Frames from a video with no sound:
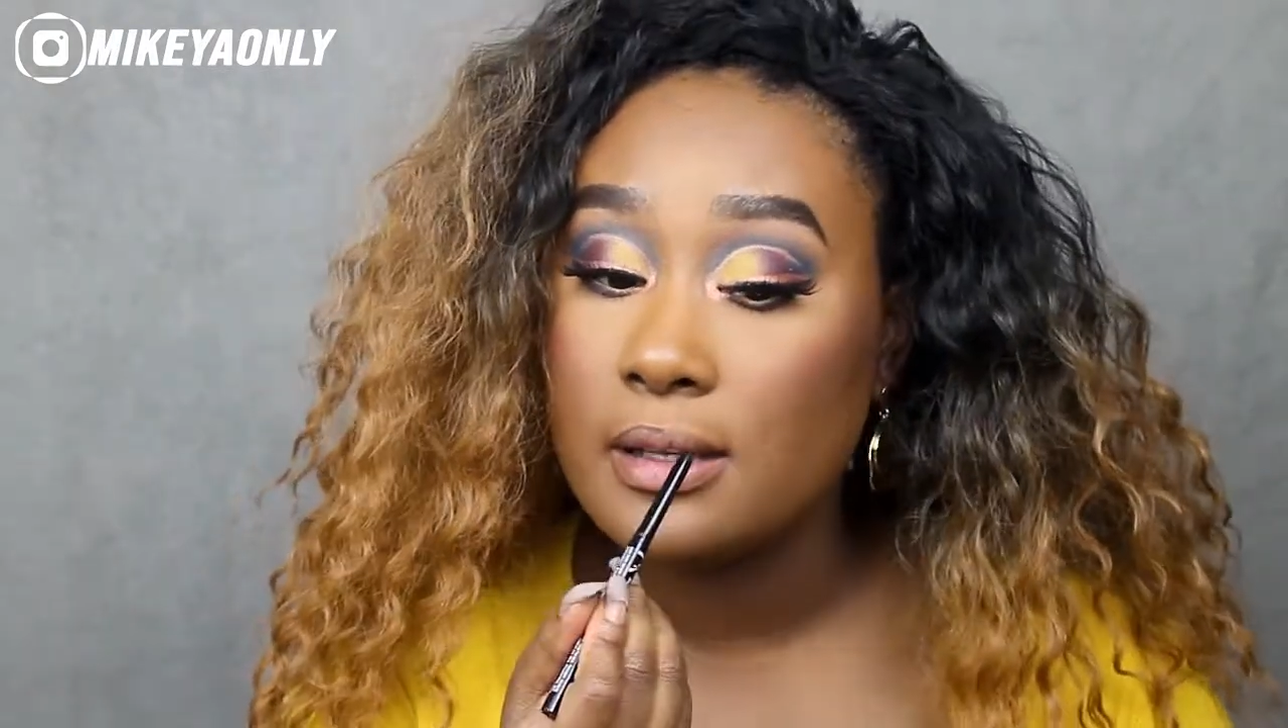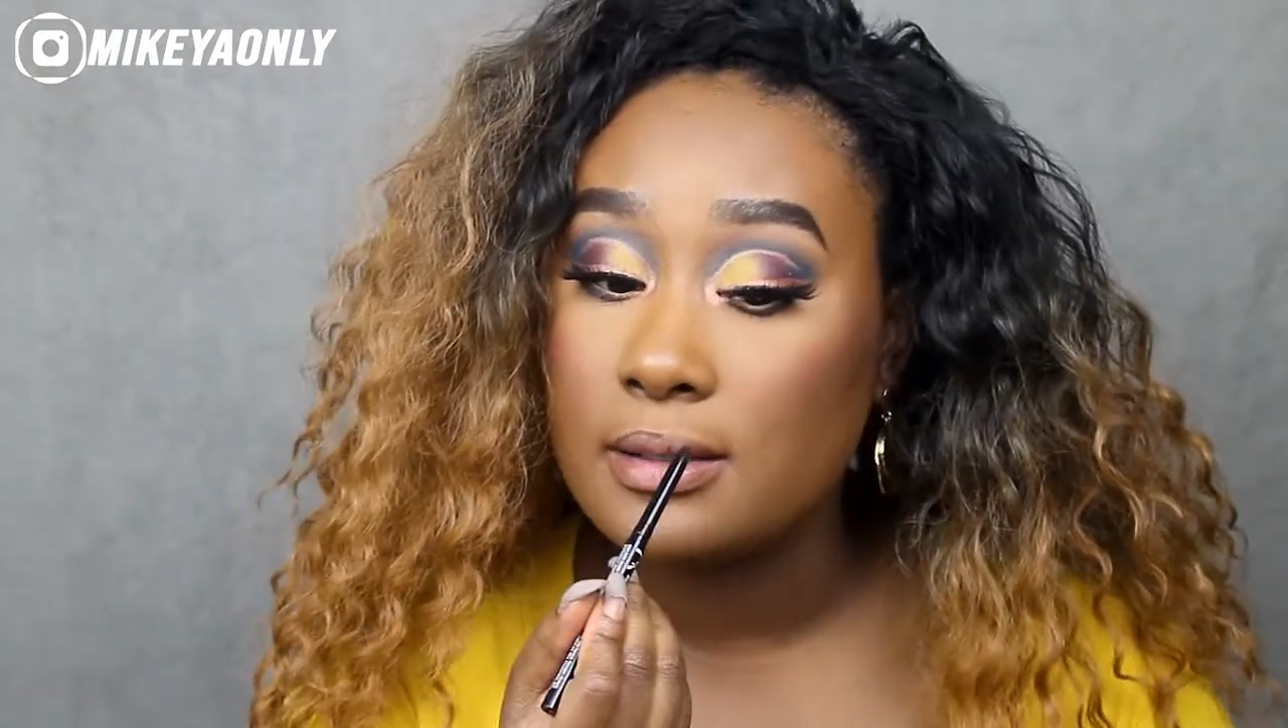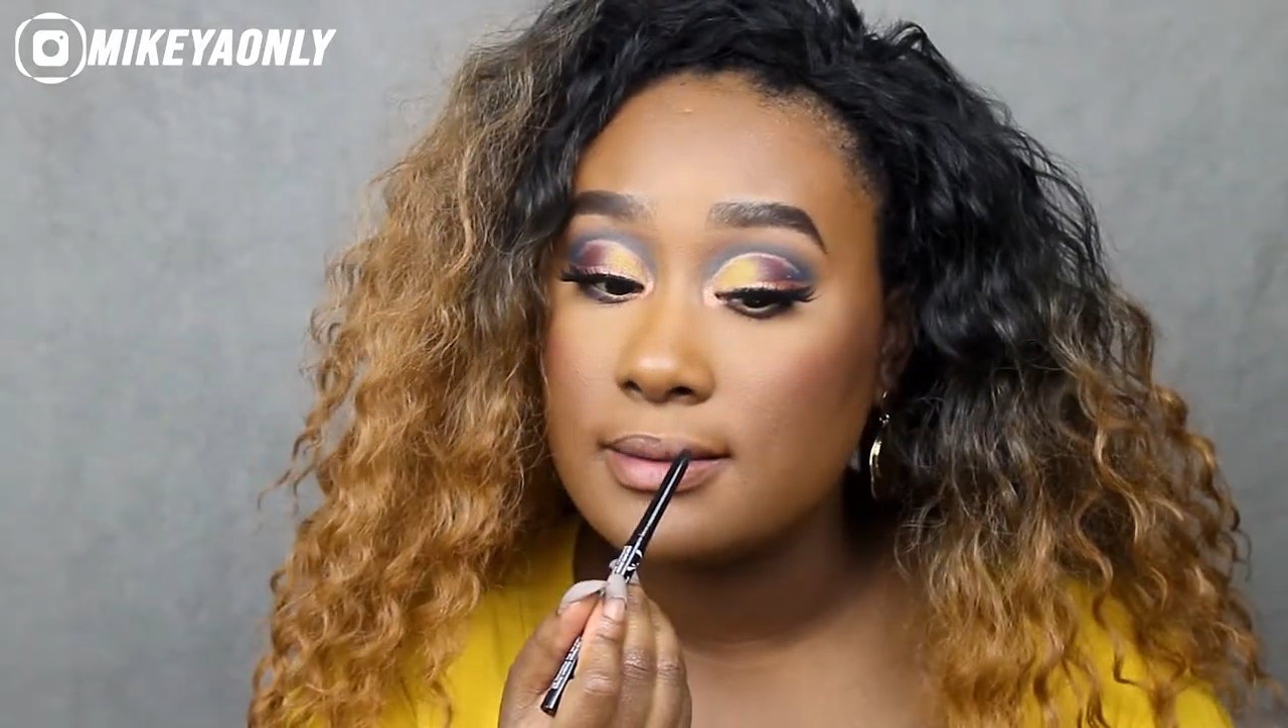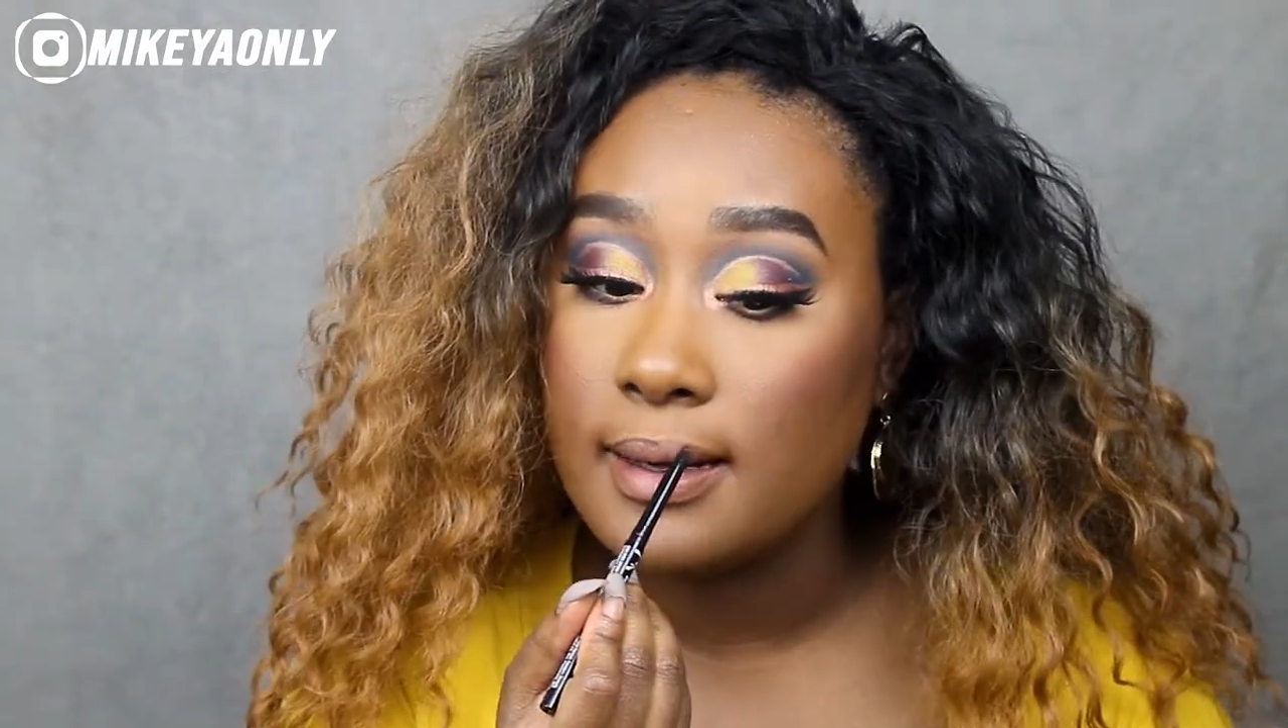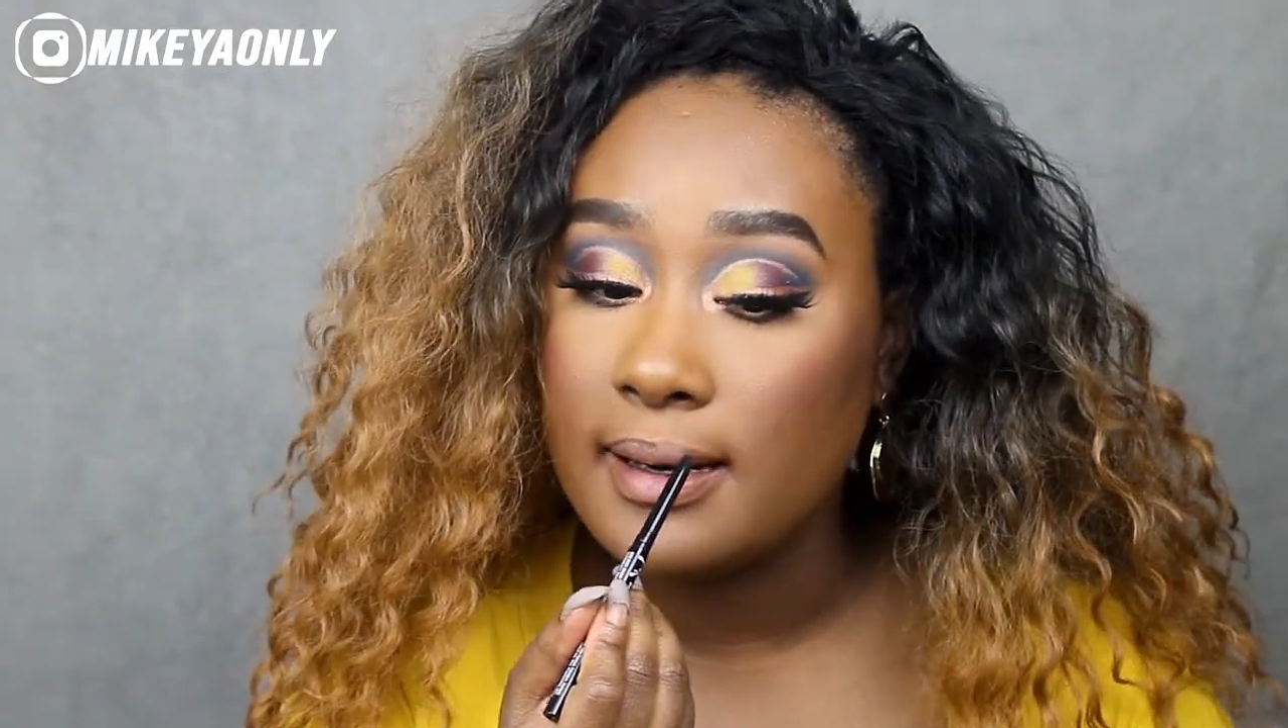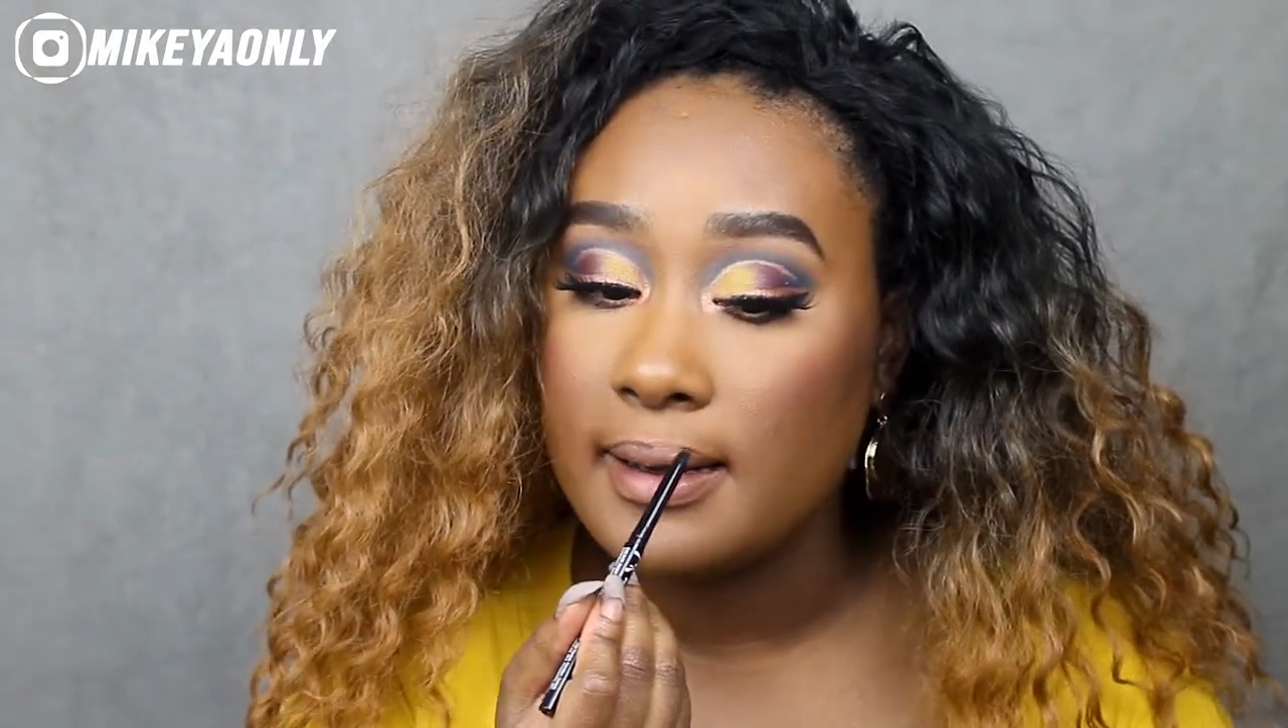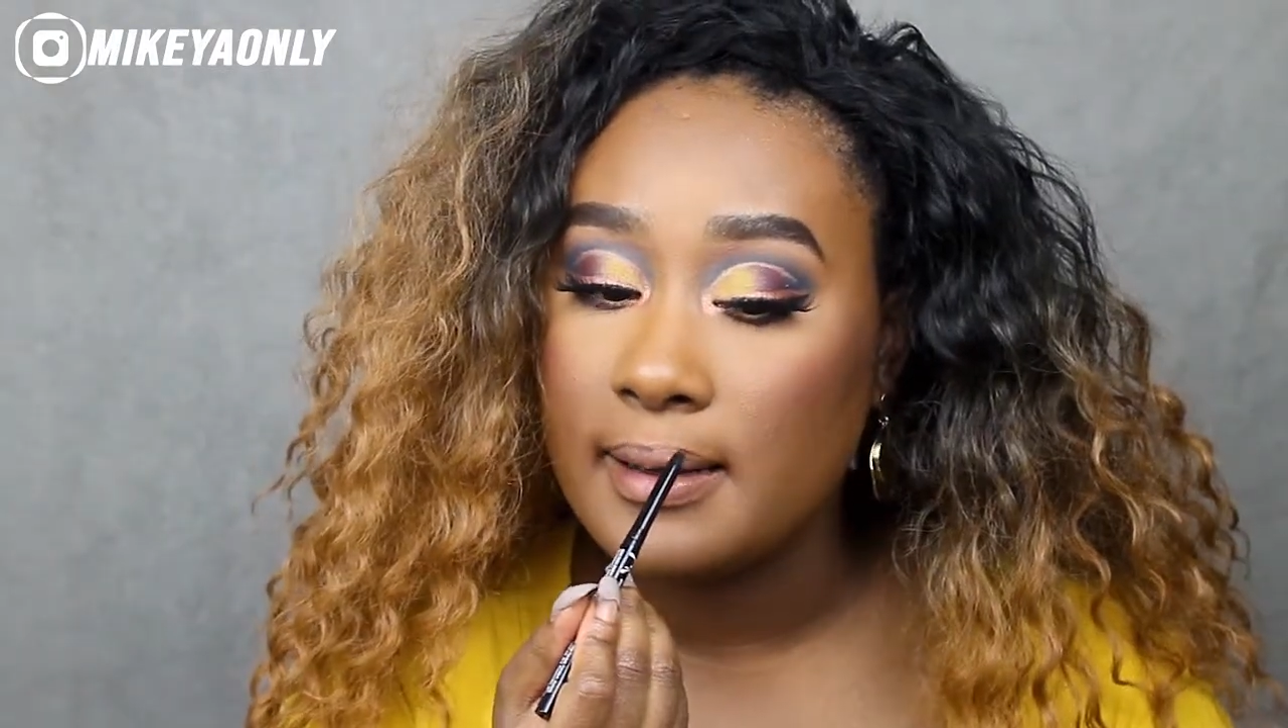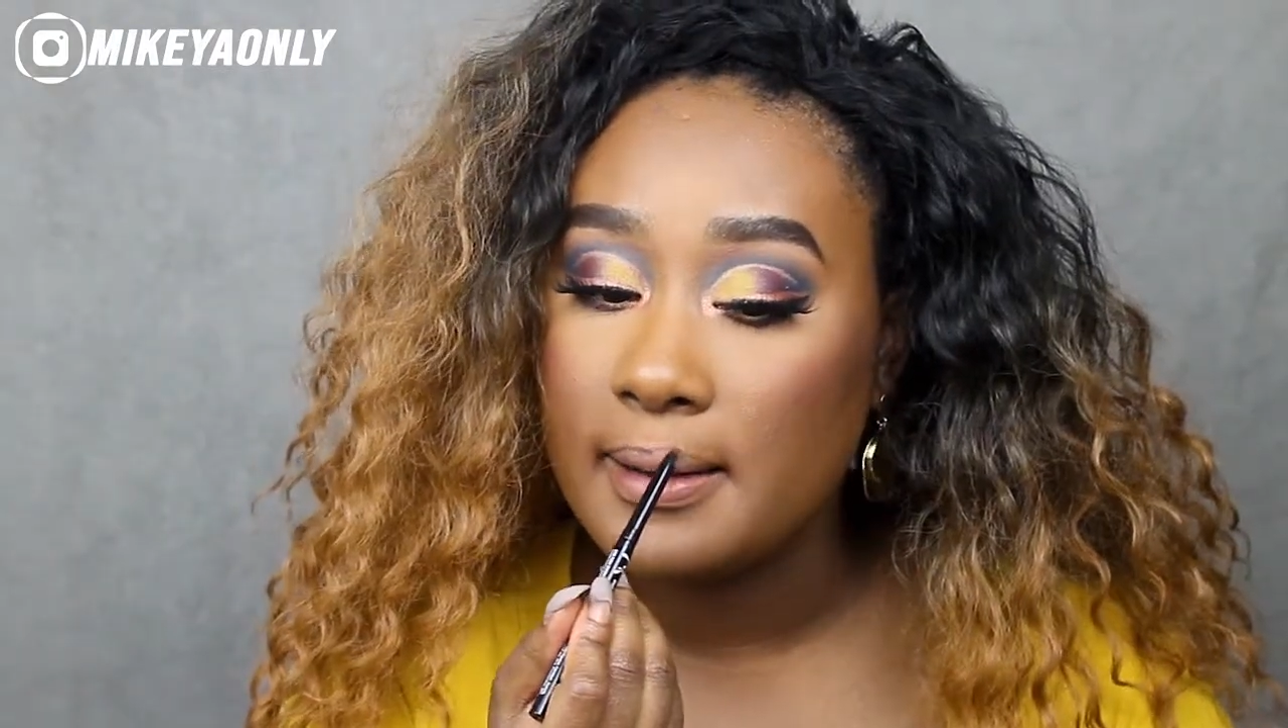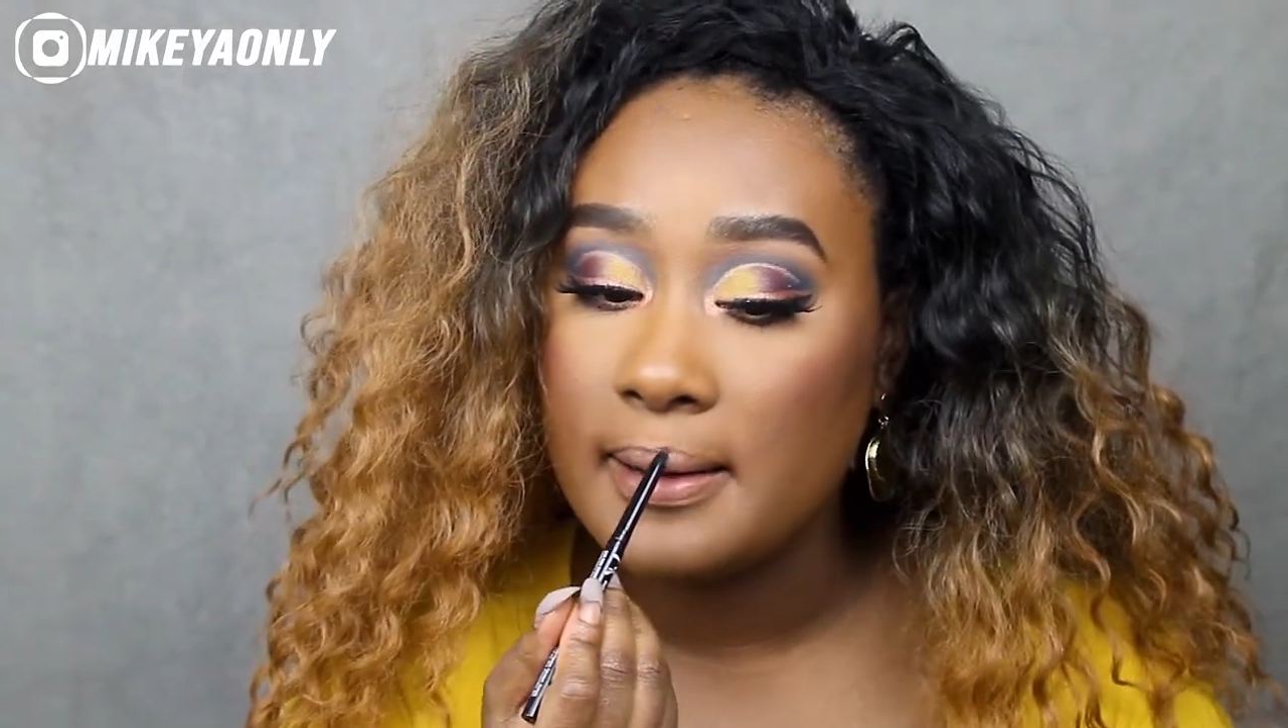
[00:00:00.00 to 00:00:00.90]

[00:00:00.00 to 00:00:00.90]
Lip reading: go in